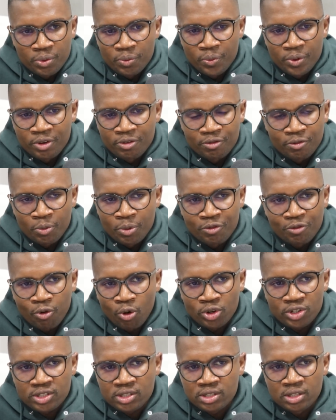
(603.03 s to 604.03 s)
We
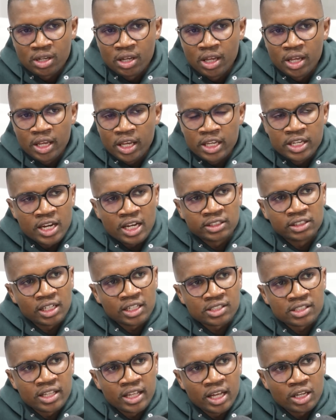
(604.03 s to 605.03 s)
force
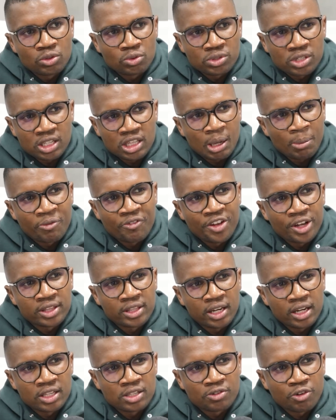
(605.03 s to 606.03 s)
industries there to set up
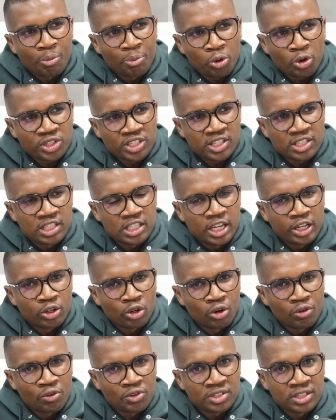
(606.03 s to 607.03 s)
factories for processing and
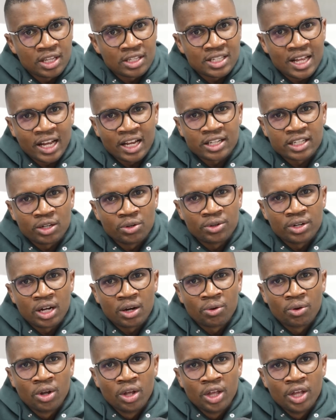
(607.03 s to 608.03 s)
all of those things. I can tell you
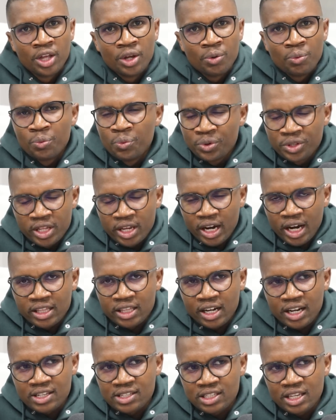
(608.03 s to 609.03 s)
now, with the right
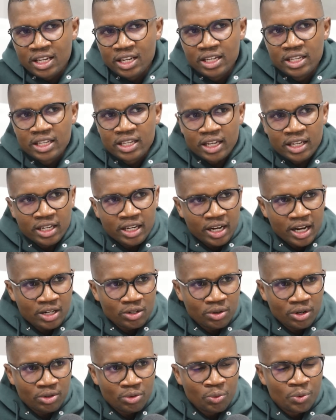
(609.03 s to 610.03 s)
reskilling and the
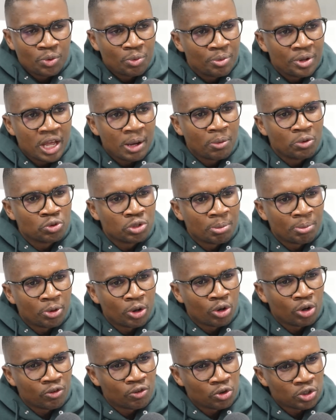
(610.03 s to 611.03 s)
right credit, we will be able to
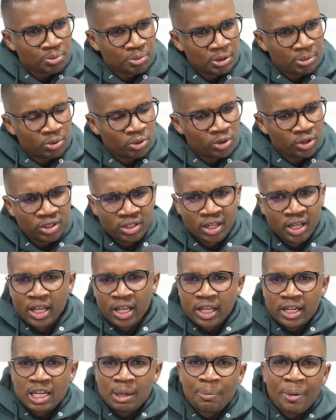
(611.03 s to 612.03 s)
employ all of those people.
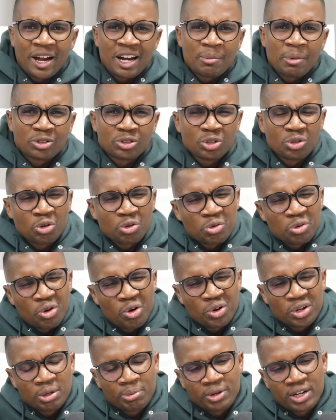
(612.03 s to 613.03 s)
The burden must not
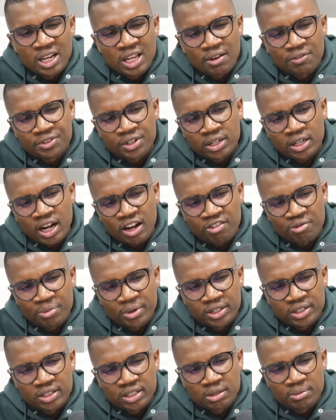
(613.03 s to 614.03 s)
only be left at
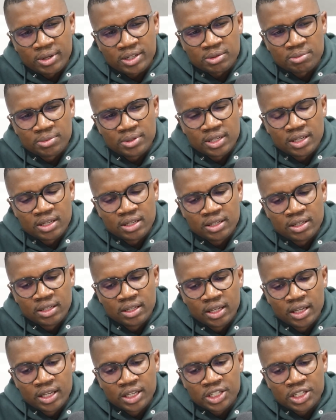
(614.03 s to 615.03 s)
government, it must be
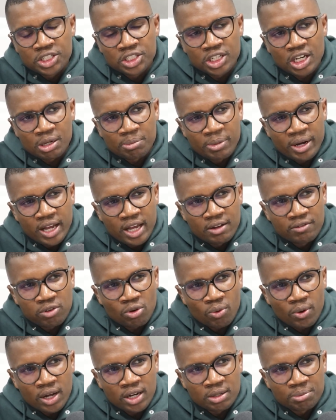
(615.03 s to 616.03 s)
shared by
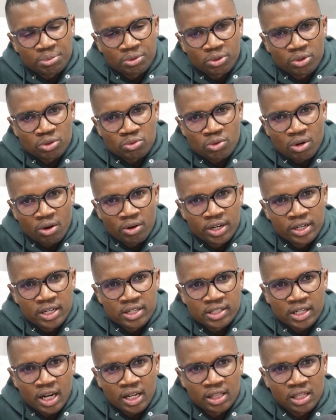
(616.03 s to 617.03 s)
everyone, because we're all in
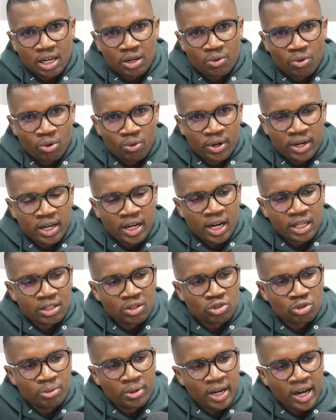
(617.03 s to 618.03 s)
this country and all want the
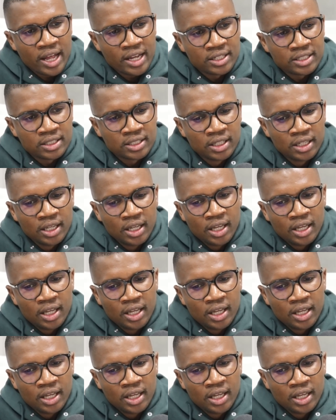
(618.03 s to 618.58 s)
country to be right.